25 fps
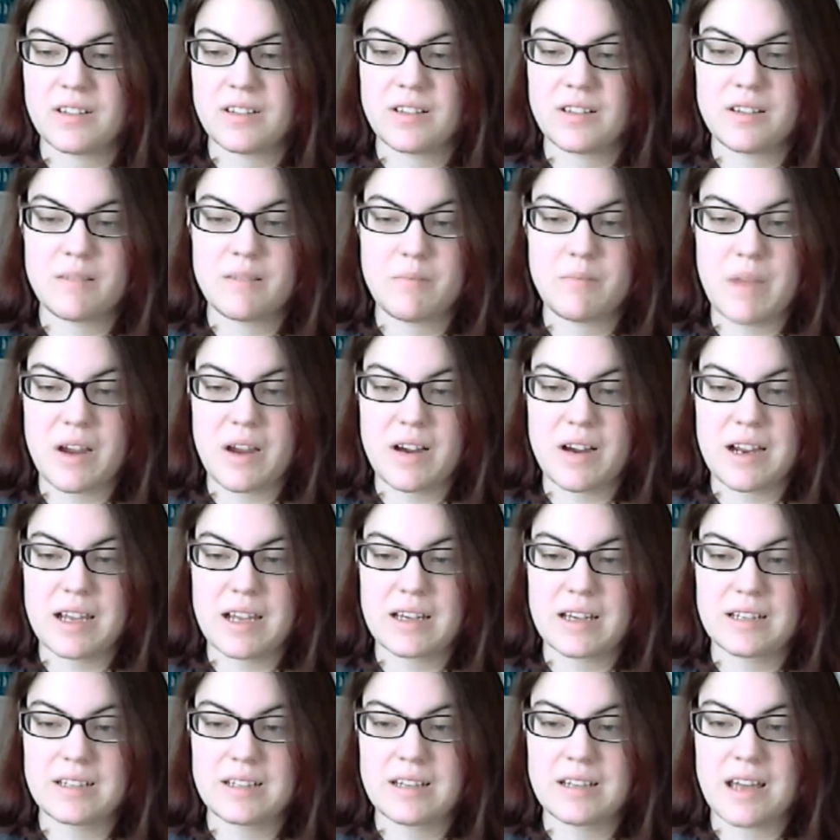
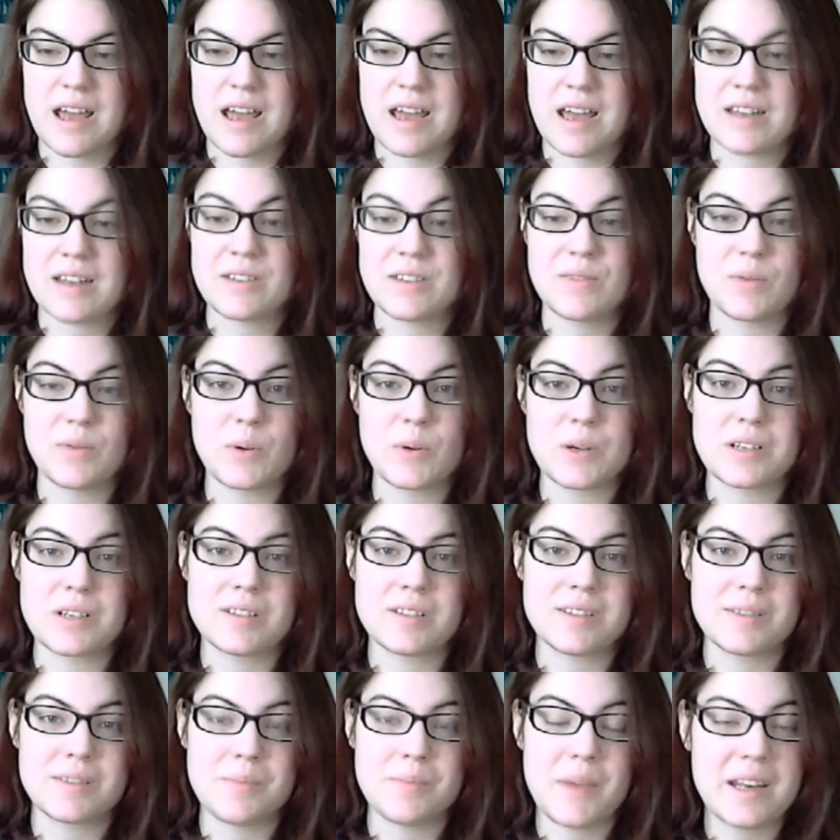married and
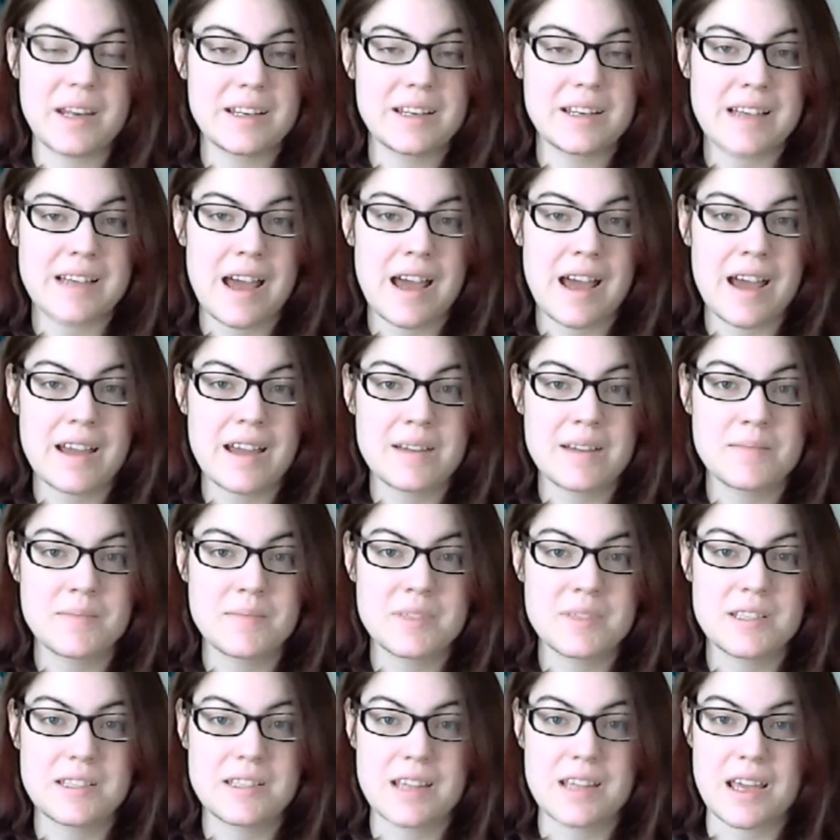divorced many
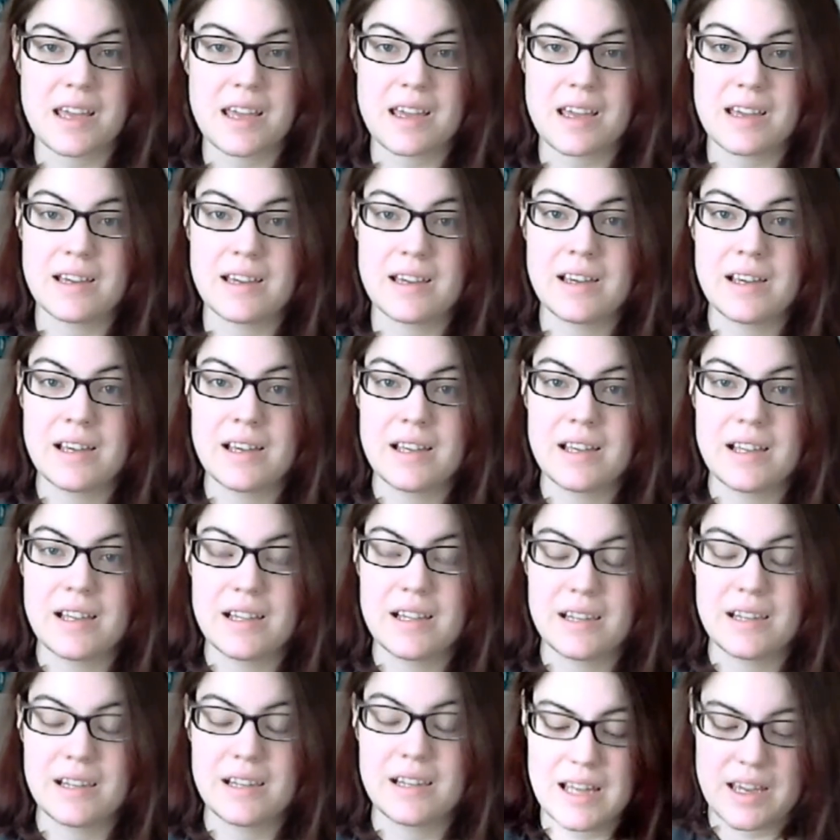times. They
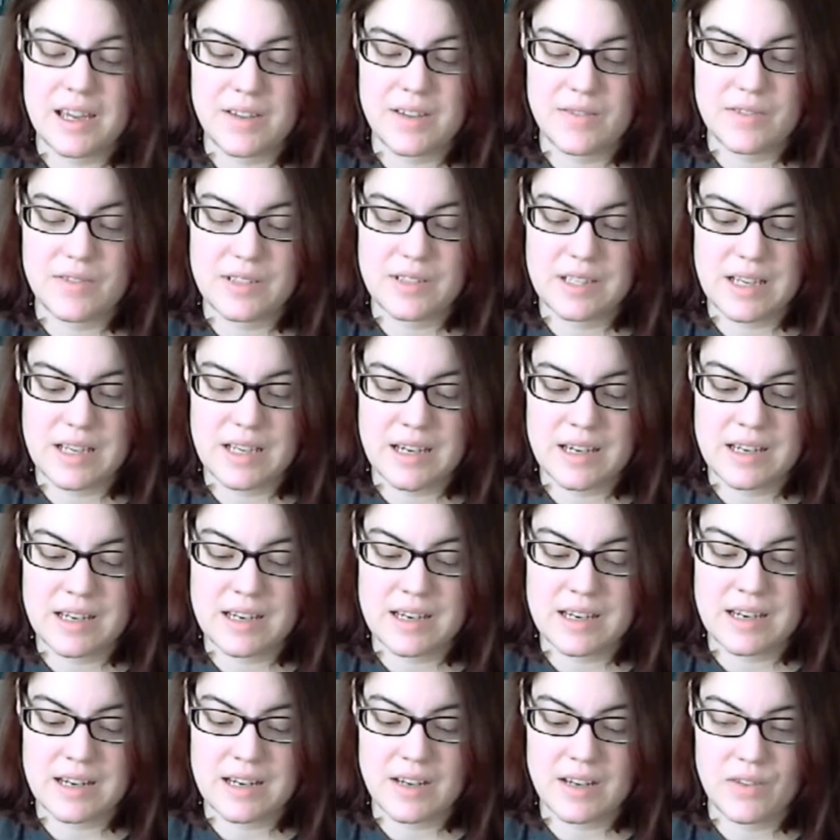lived
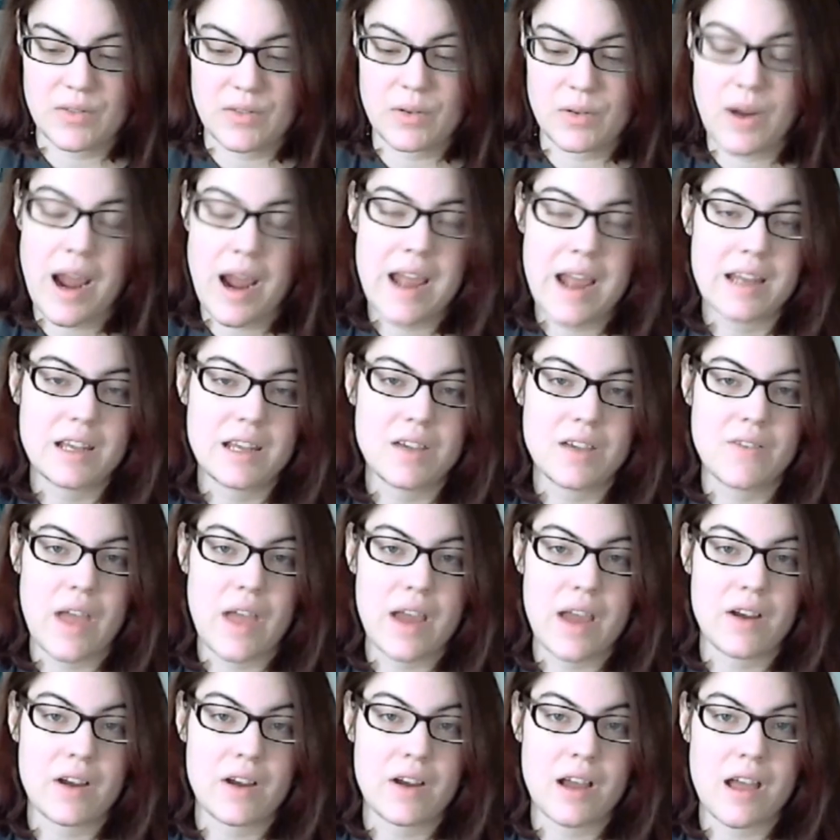in a variety of
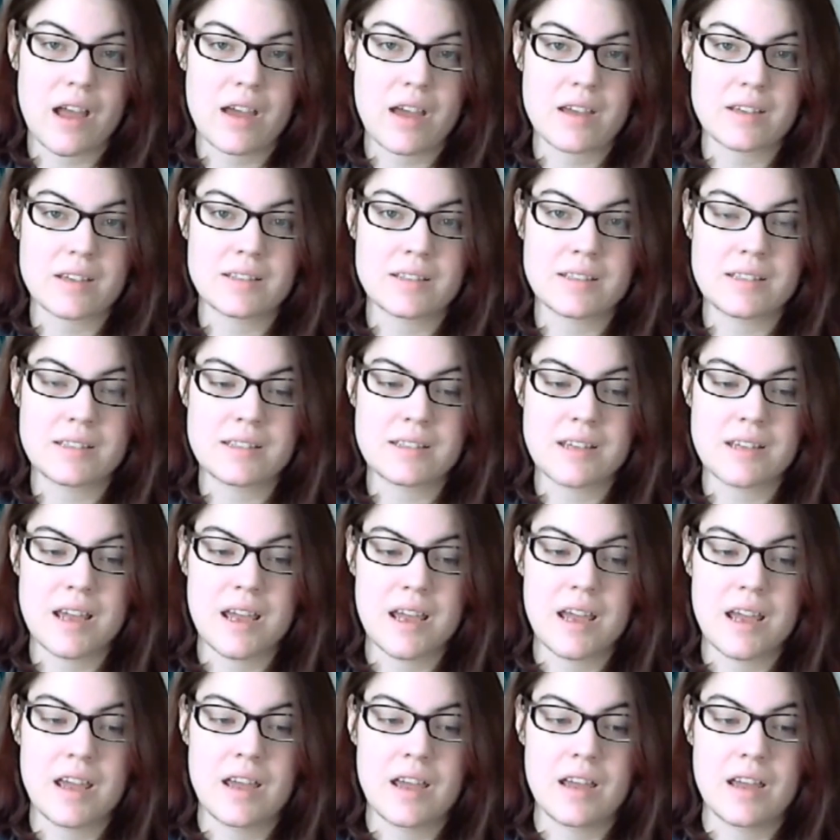areas.
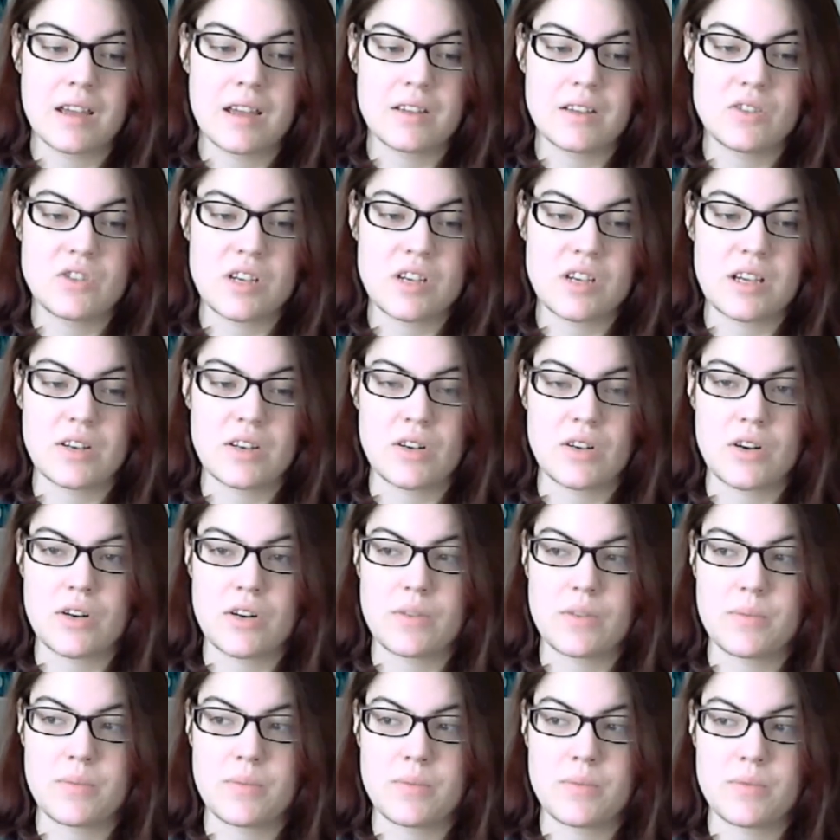She and
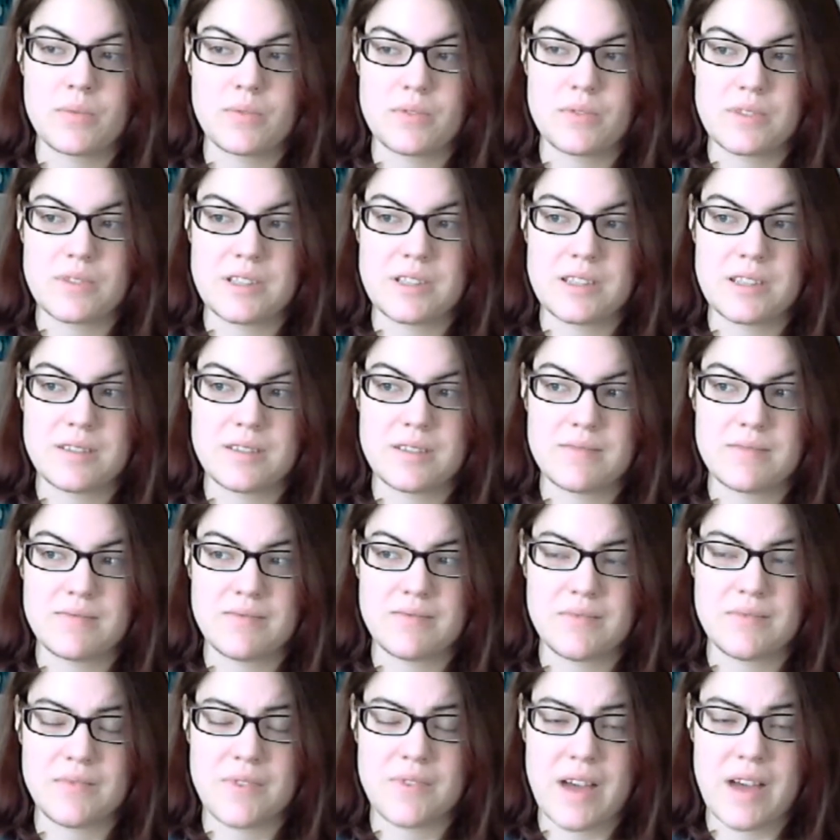her
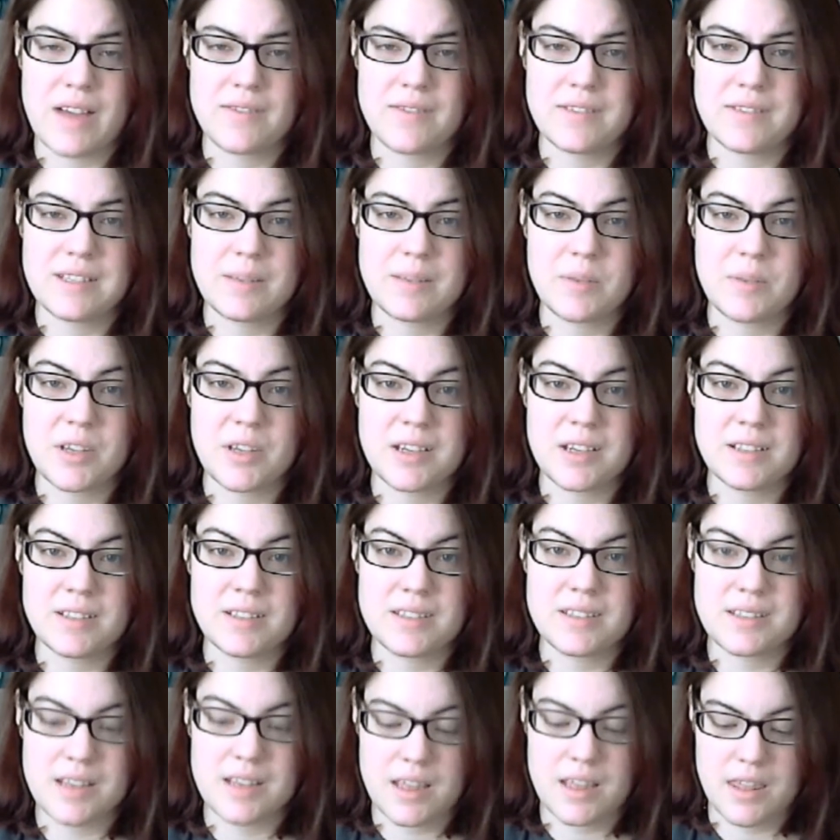five
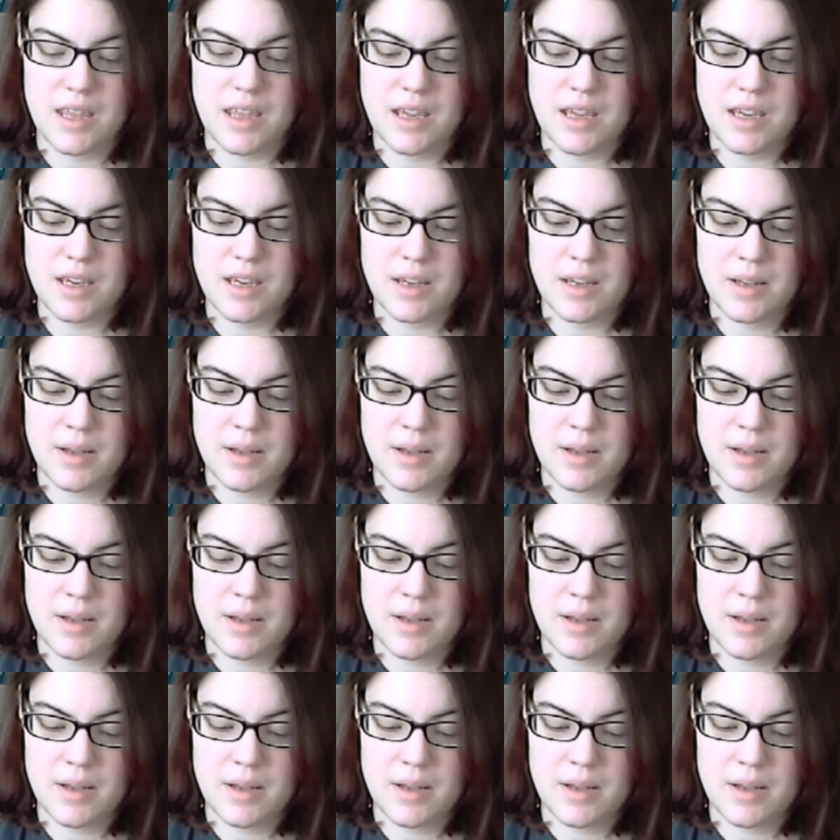siblings, I think.